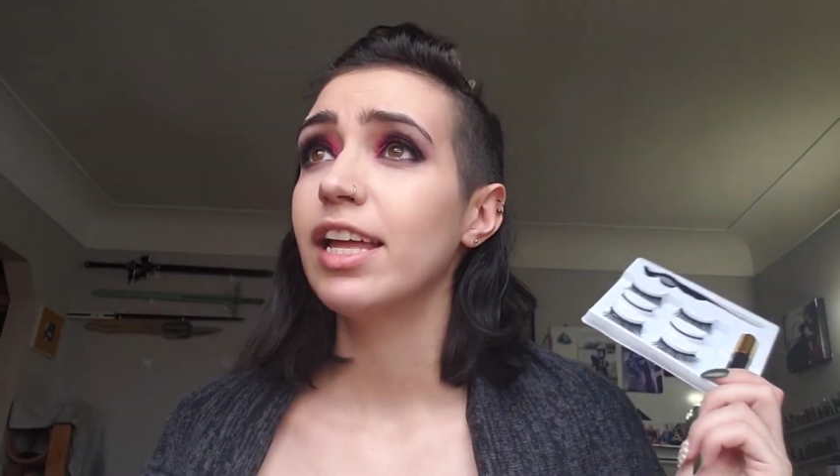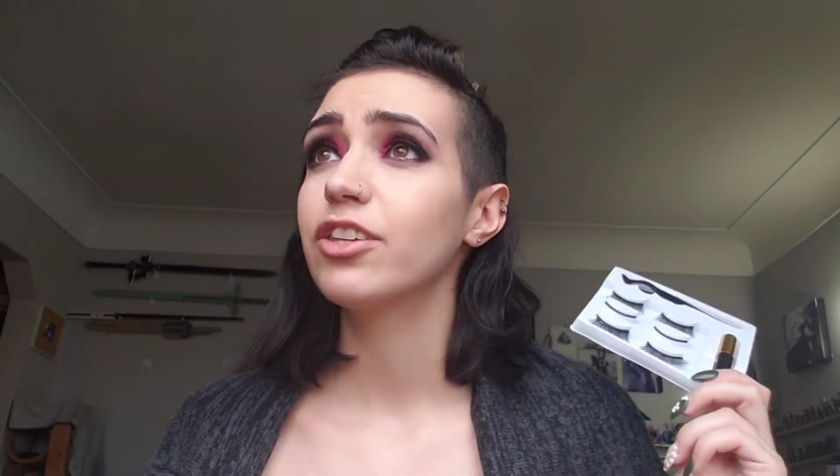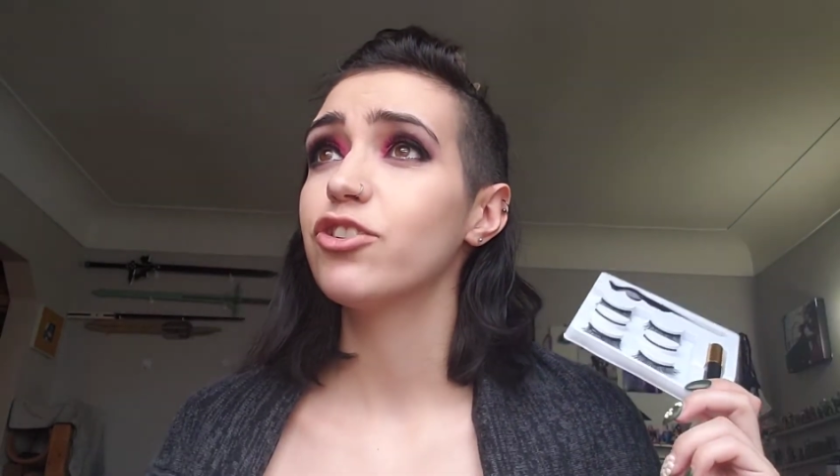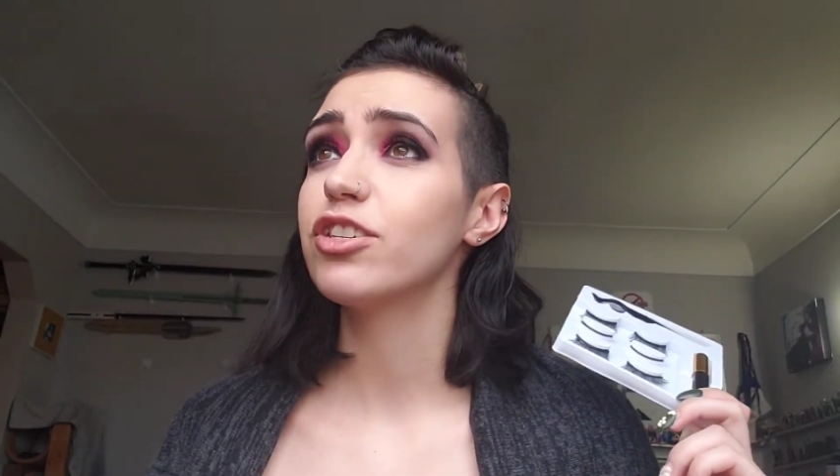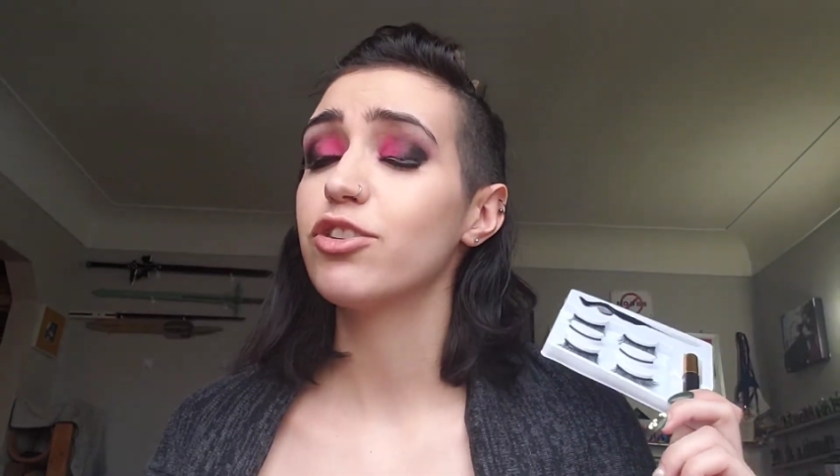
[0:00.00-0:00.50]

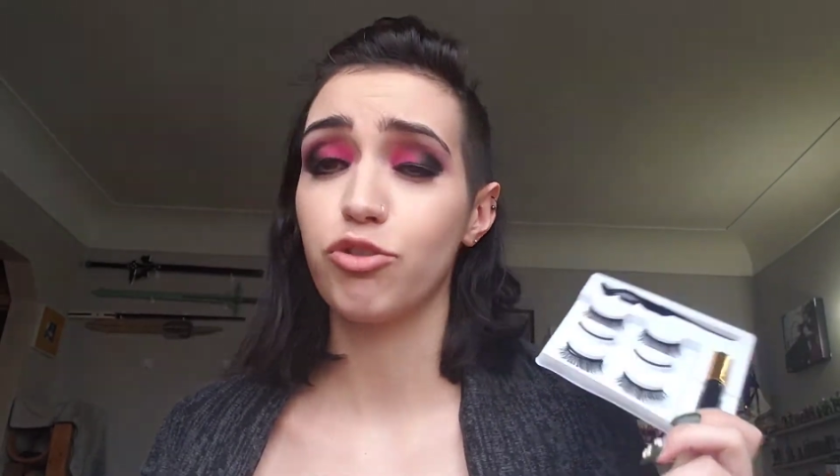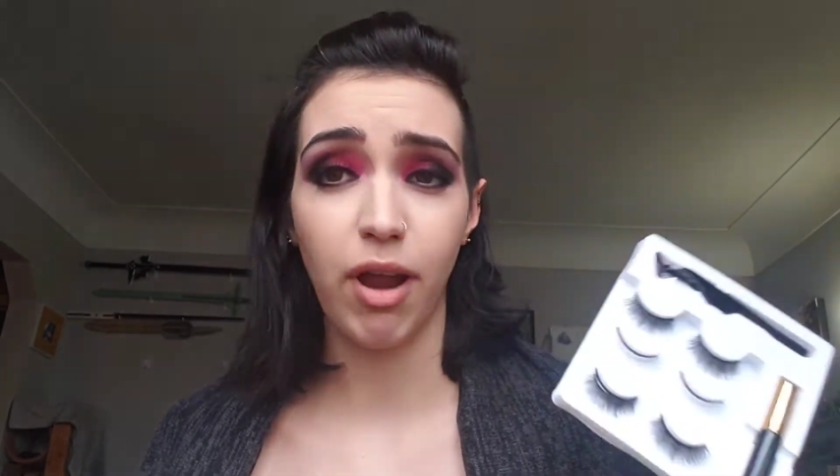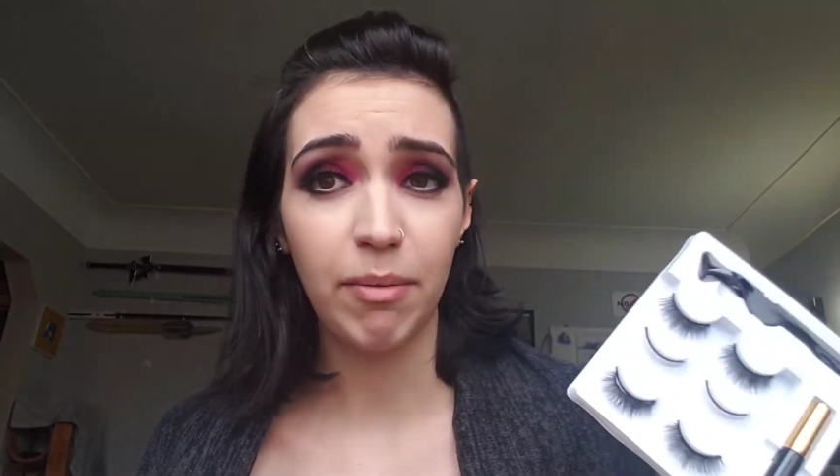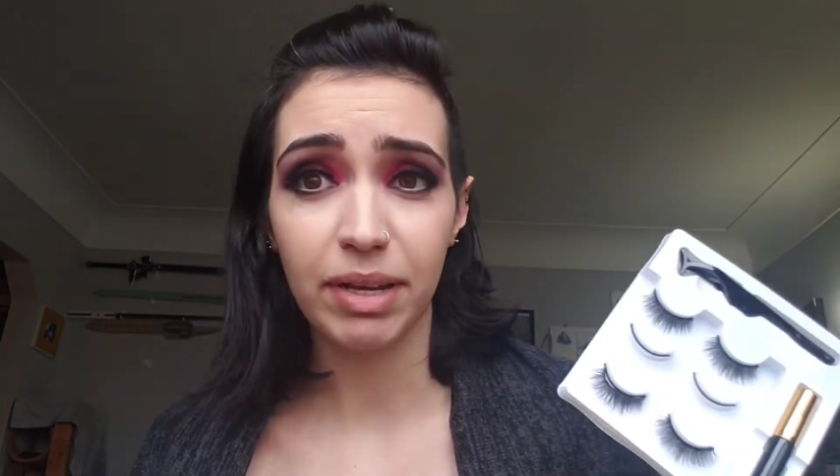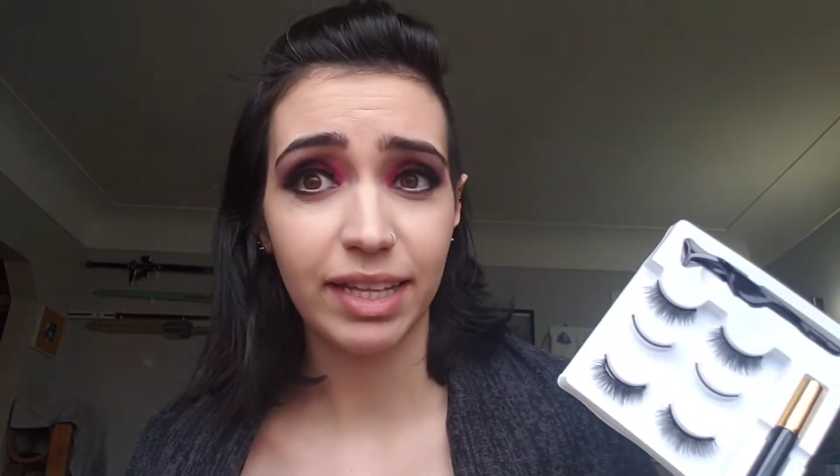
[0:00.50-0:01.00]
Just
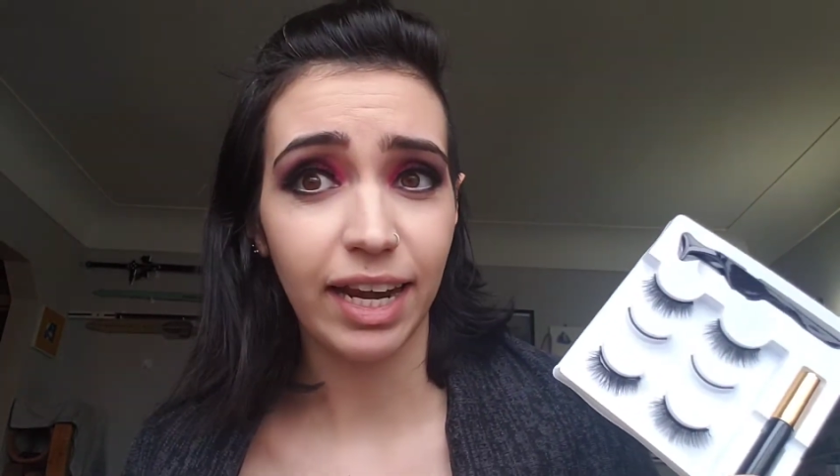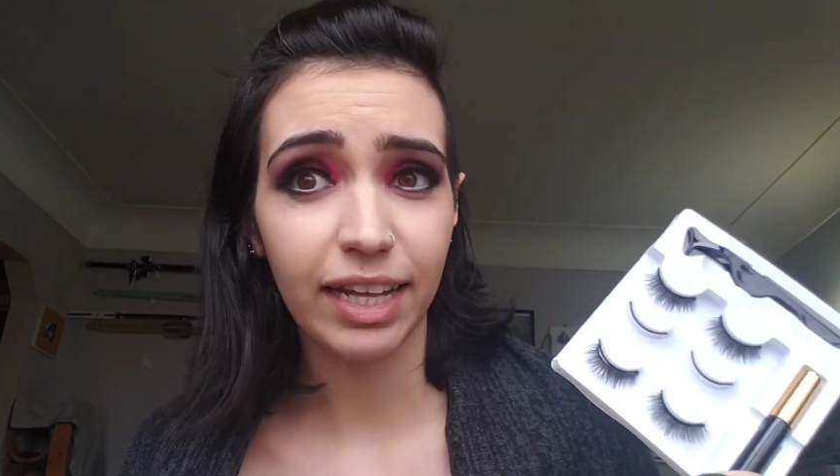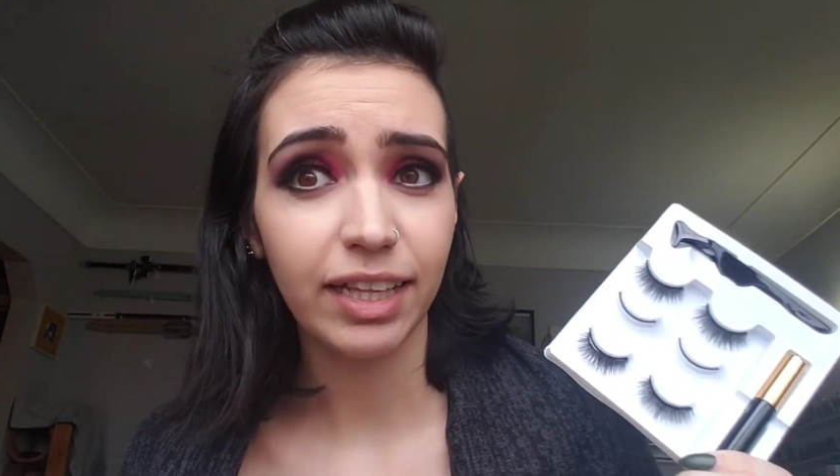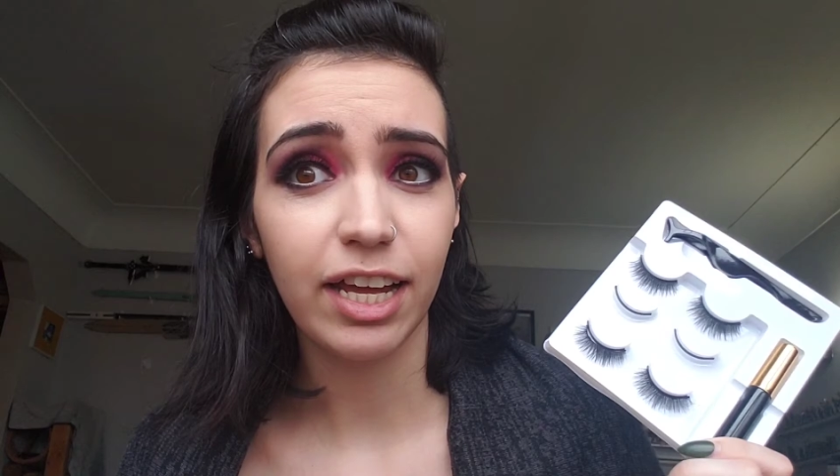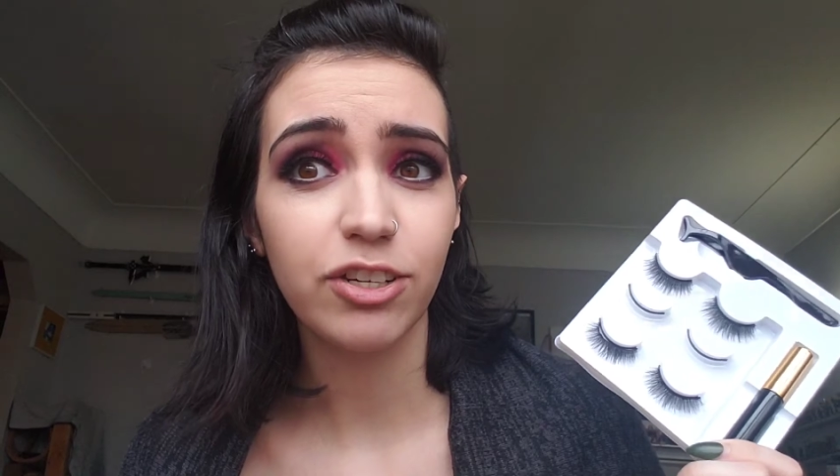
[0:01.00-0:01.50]
try
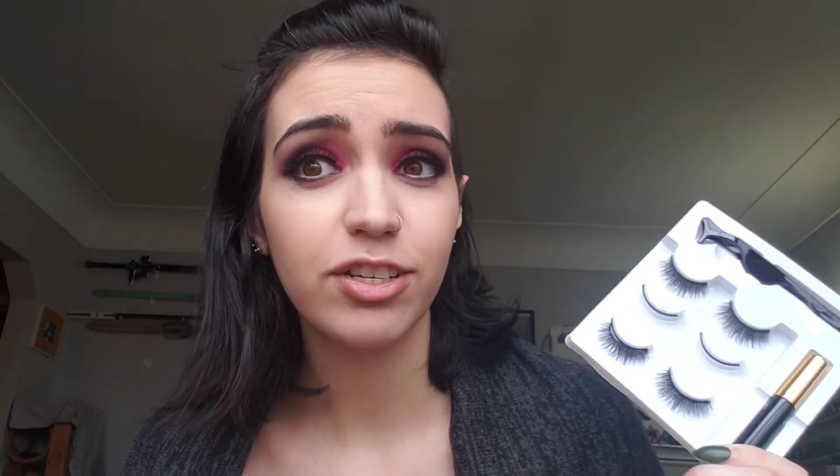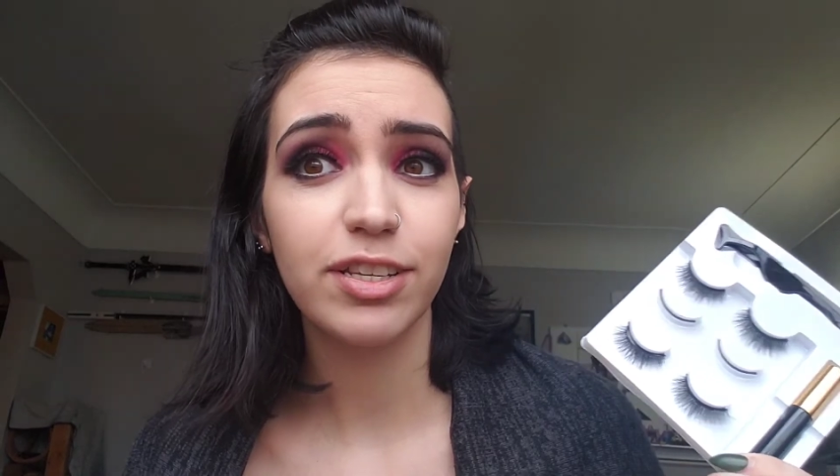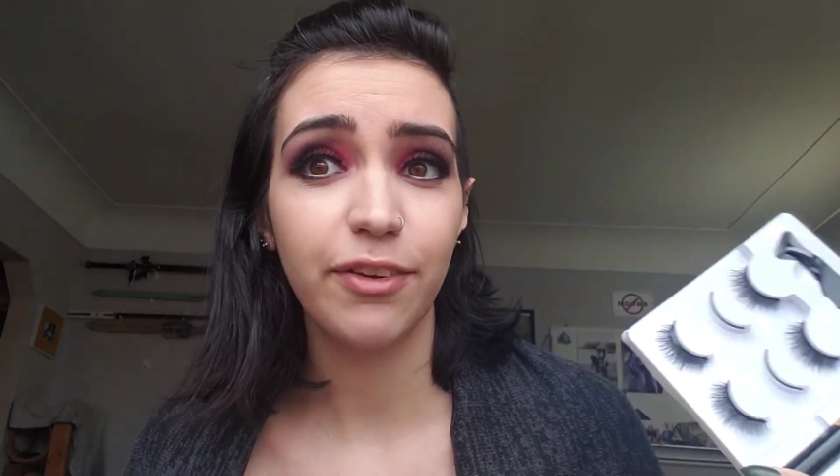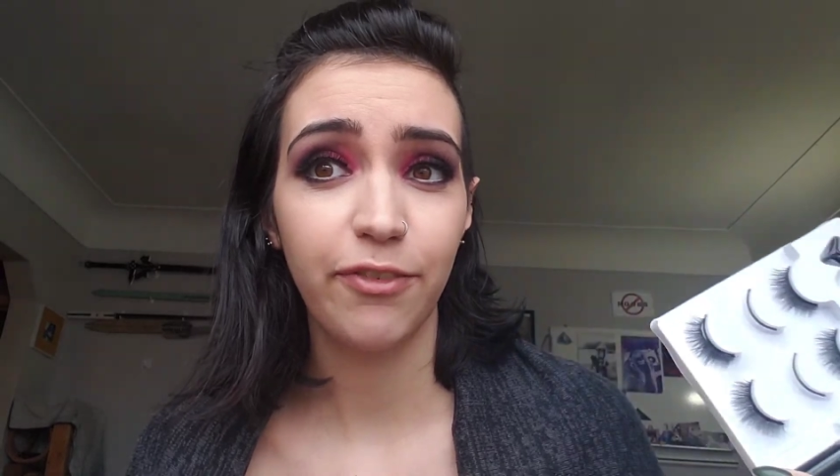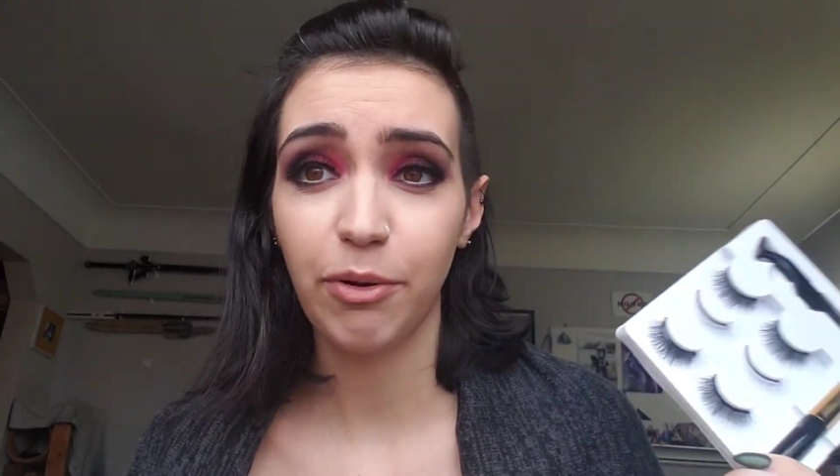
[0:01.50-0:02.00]
magnetic
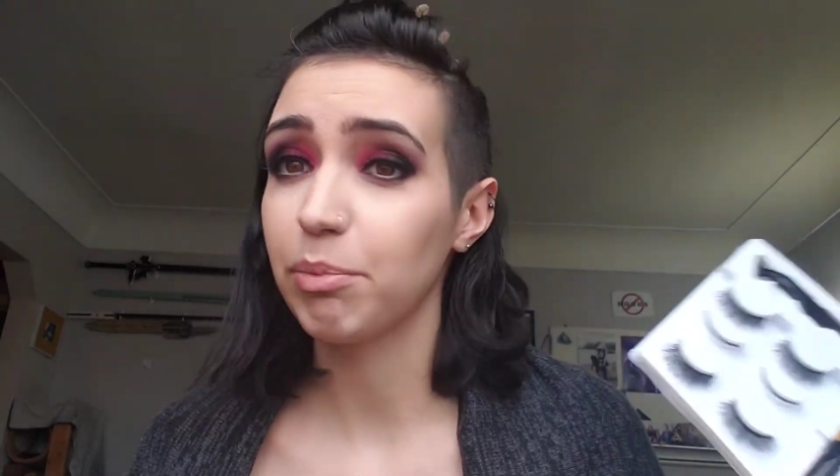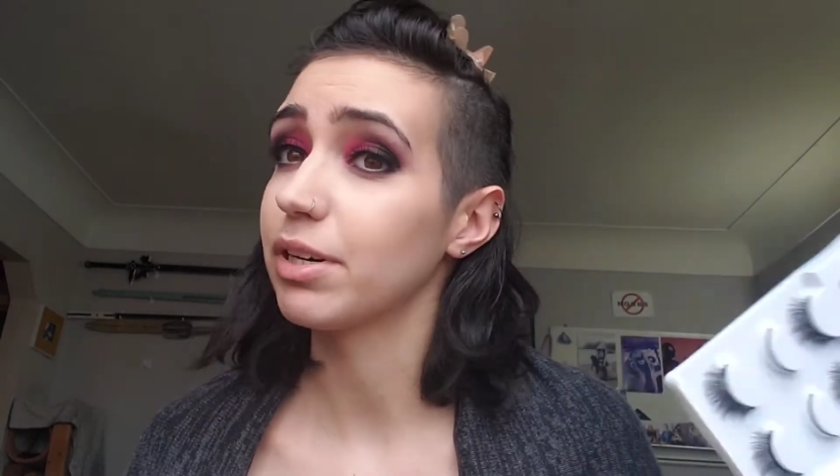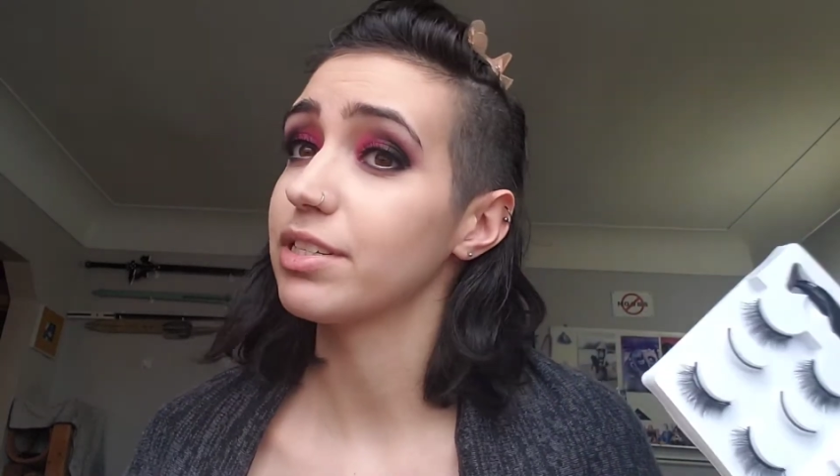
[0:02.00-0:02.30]
lashes if you're a